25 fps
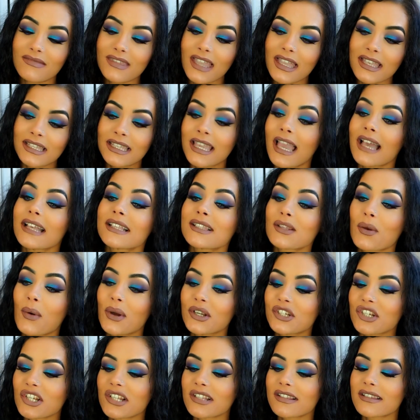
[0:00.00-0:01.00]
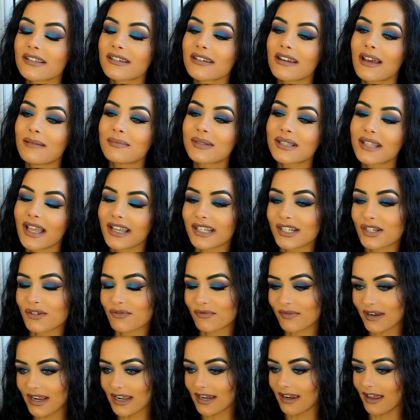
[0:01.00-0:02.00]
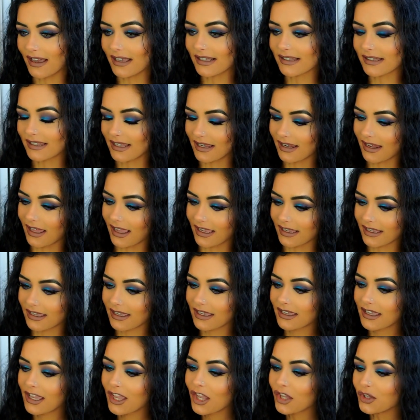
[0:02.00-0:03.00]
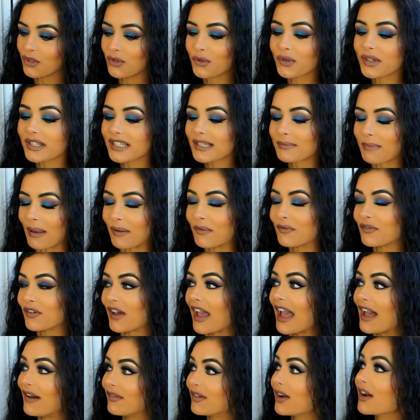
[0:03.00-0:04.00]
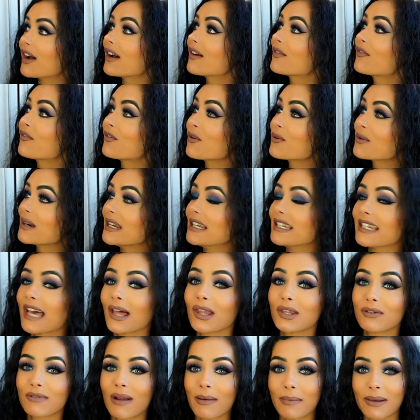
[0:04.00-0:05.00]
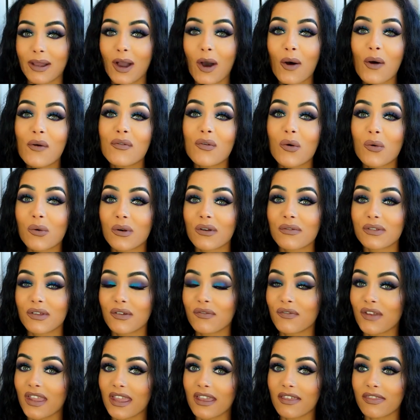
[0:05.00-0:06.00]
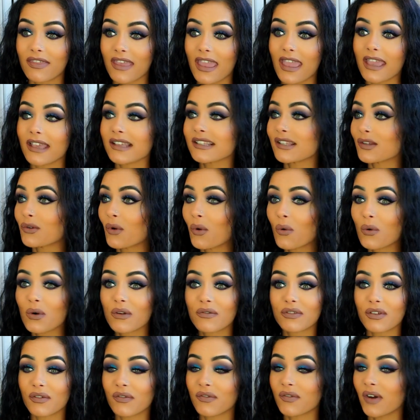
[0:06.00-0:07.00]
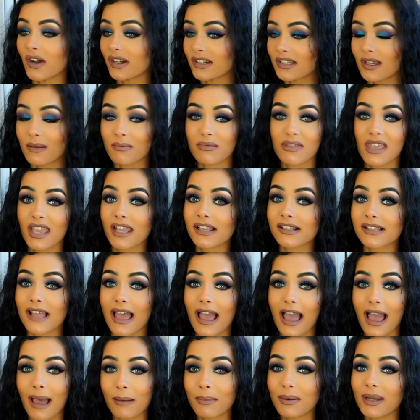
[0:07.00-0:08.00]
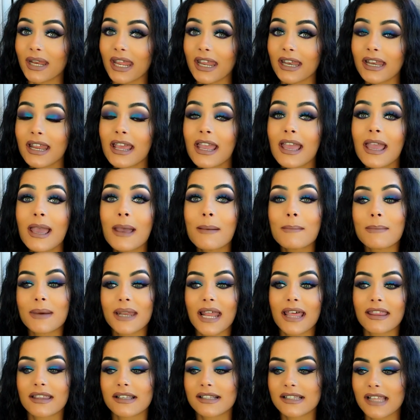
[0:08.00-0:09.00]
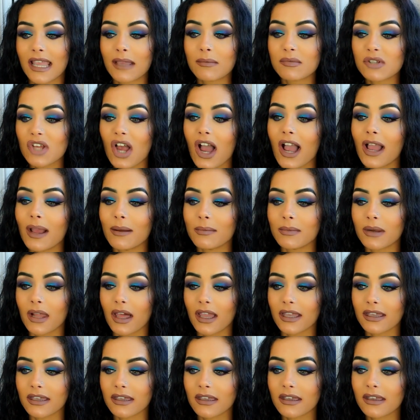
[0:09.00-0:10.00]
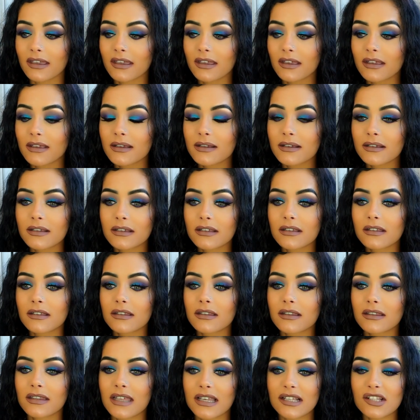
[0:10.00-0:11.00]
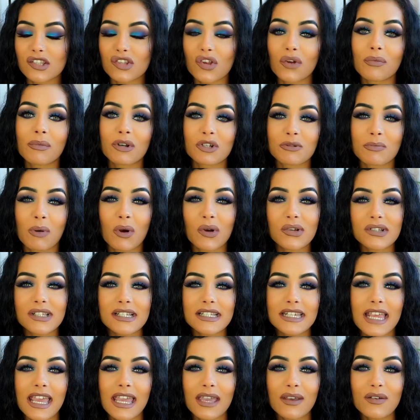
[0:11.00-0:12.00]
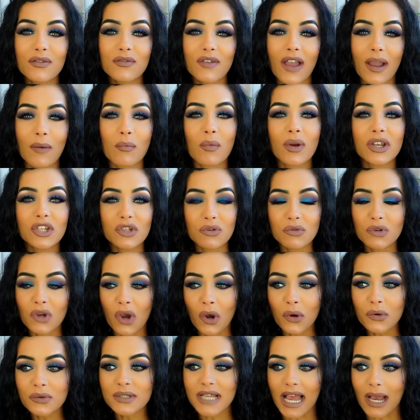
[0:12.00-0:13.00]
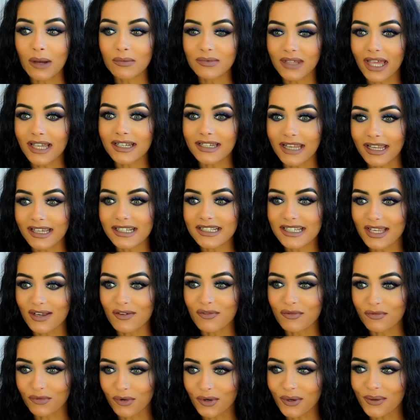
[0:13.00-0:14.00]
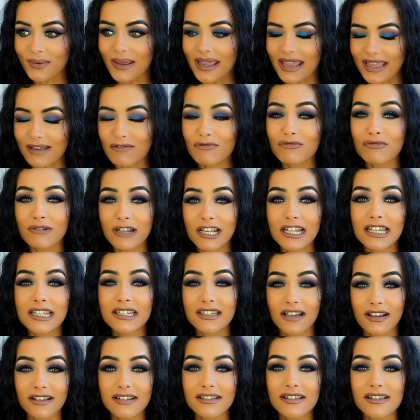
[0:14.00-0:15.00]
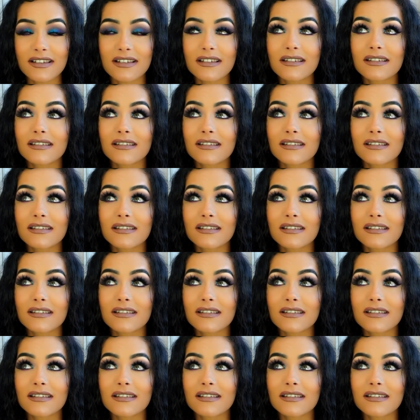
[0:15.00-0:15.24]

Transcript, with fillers: yeah, so I just am starting to realize that like you could spend forever falling down the rabbit hole of all of the fear things and all of the fucked up things that are happening. But at the same time, like there's so much positive, and when you go down that negative route, it really does